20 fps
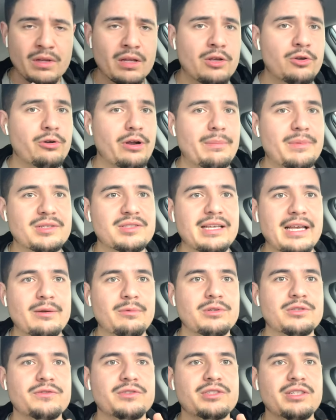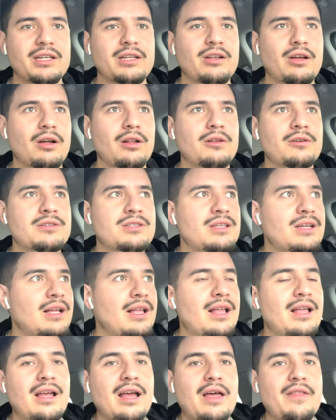you grab the sandwich for ten dollars
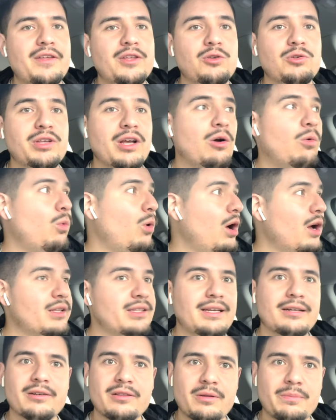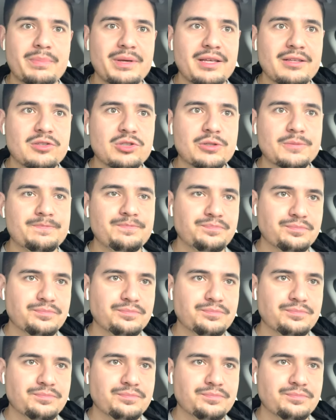and then you take a walk down on the beach,